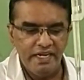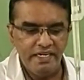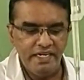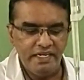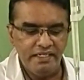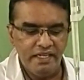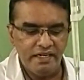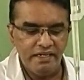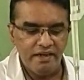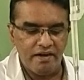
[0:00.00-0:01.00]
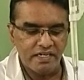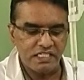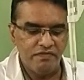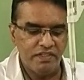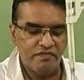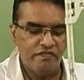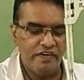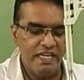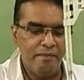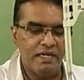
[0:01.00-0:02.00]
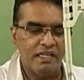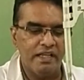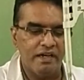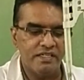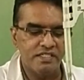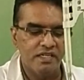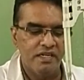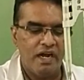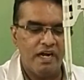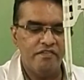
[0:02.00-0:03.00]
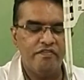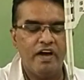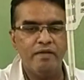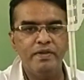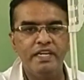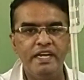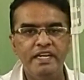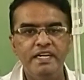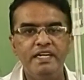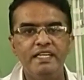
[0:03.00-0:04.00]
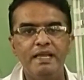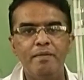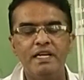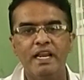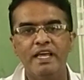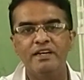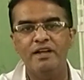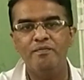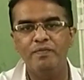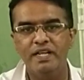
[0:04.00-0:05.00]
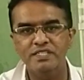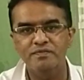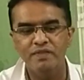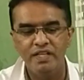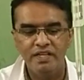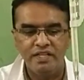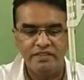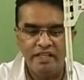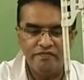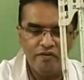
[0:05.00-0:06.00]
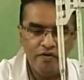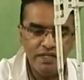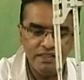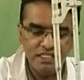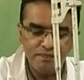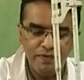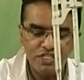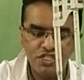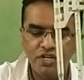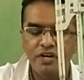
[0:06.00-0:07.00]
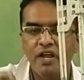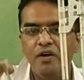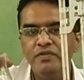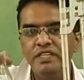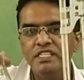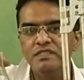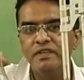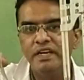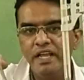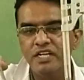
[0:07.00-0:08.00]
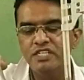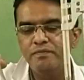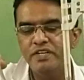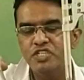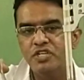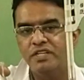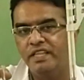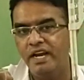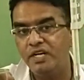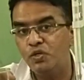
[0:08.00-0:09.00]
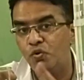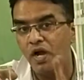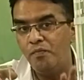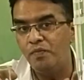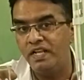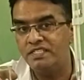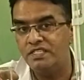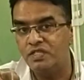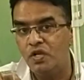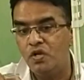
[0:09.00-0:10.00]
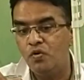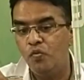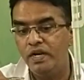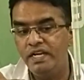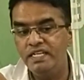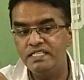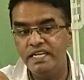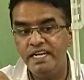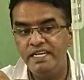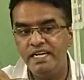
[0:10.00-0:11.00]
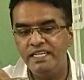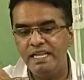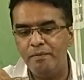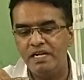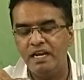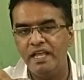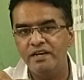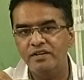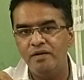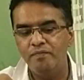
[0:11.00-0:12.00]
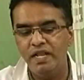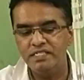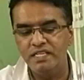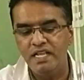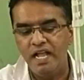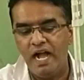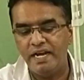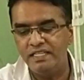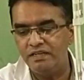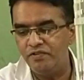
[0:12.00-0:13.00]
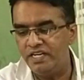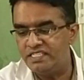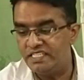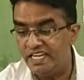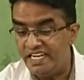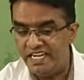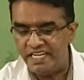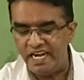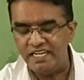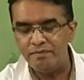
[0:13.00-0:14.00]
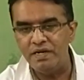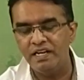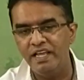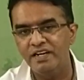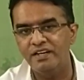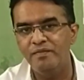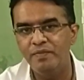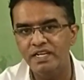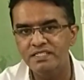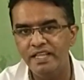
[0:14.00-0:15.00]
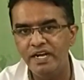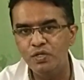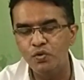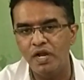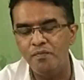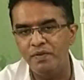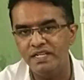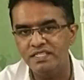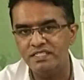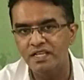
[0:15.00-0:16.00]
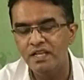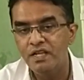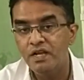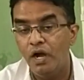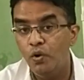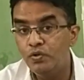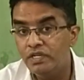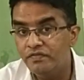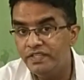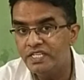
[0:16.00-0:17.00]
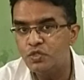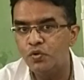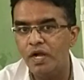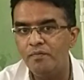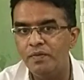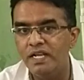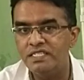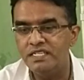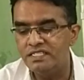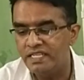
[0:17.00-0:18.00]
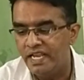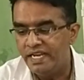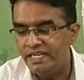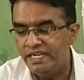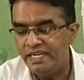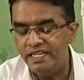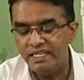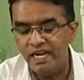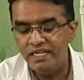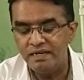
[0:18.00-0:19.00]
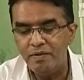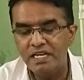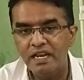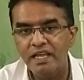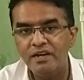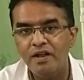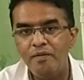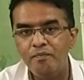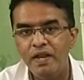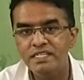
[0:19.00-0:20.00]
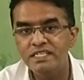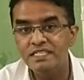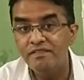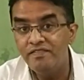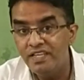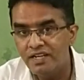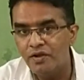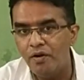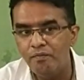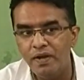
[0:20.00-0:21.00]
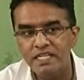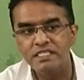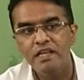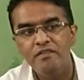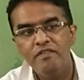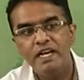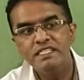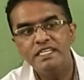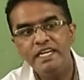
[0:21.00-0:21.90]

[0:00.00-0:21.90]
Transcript: EDTA reacts with free metal ions and forming EDTA metal ion complex. Therefore, in this mixture now, in this reaction mixture, there are two complexes. One is EDTA metal ion complex, another one is indicator metal ion complex. There are two complexes. Out of these two complexes, indicator metal ion complex is a weak complex, whereas